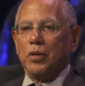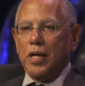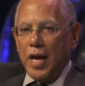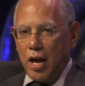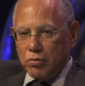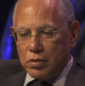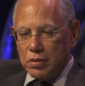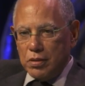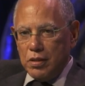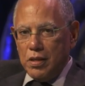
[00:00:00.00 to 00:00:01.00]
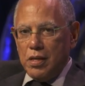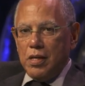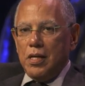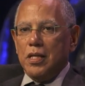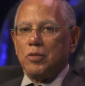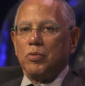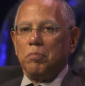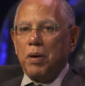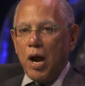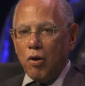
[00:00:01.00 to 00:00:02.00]
account is
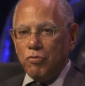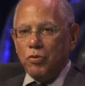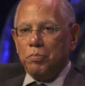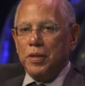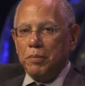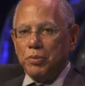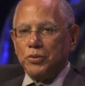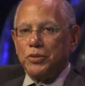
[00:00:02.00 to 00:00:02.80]
when powerful people